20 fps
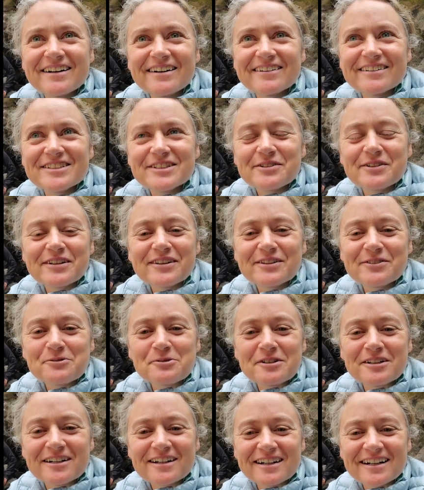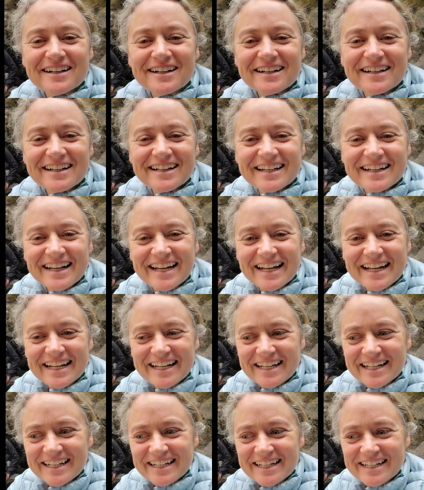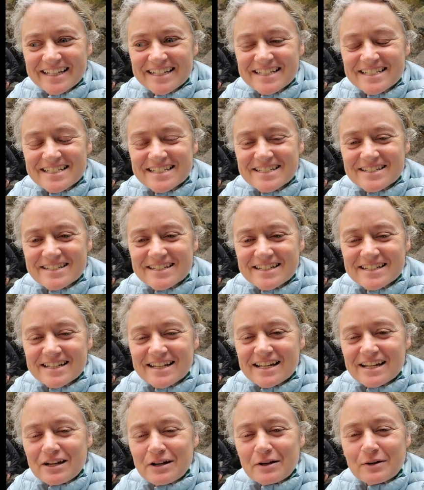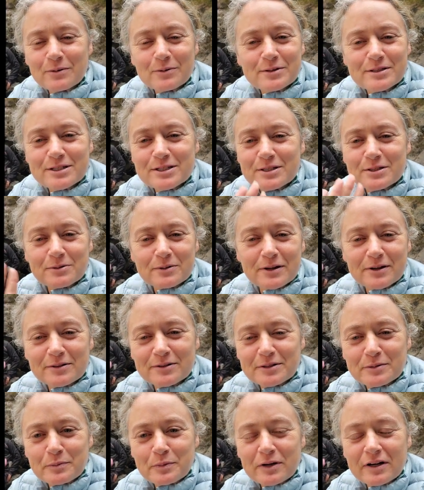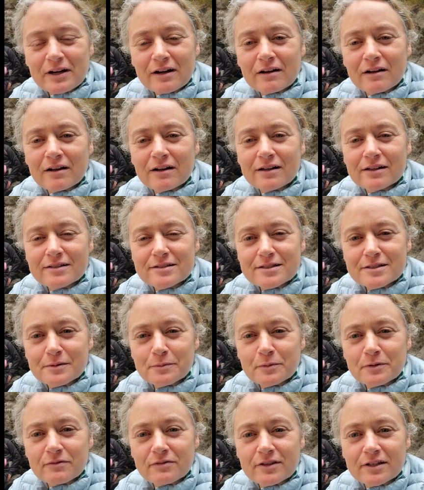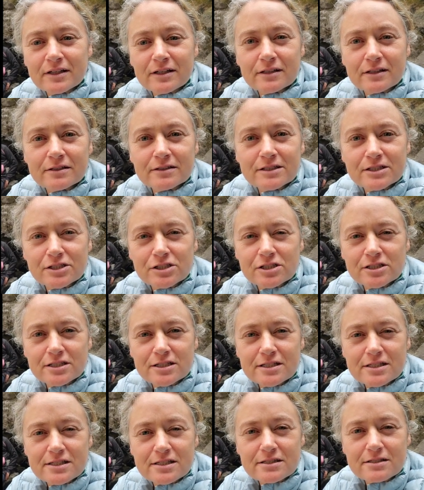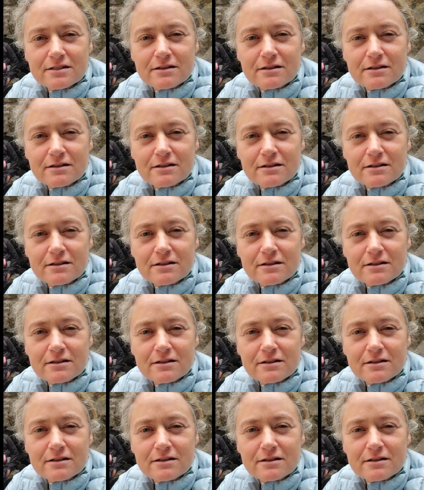doing the work, and we're surrounded by some of the indigenous